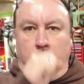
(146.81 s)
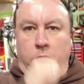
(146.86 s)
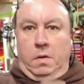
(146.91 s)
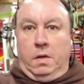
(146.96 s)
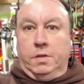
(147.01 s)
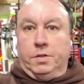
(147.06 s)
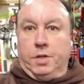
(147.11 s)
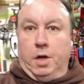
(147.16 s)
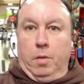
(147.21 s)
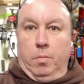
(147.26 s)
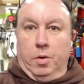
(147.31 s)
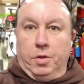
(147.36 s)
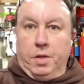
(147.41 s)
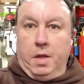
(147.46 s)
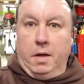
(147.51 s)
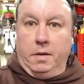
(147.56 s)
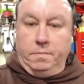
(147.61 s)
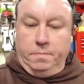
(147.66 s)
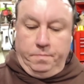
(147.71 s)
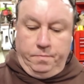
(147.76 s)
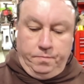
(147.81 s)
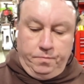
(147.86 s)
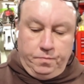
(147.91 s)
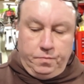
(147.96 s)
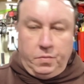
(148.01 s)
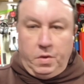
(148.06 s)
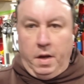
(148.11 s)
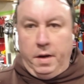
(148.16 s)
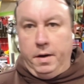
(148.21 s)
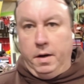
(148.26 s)
Sorry about that.
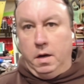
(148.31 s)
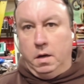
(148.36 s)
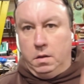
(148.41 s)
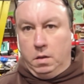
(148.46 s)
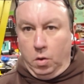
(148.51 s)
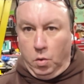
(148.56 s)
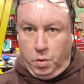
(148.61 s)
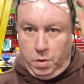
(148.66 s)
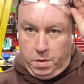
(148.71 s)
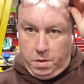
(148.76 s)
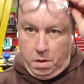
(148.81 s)
I lowered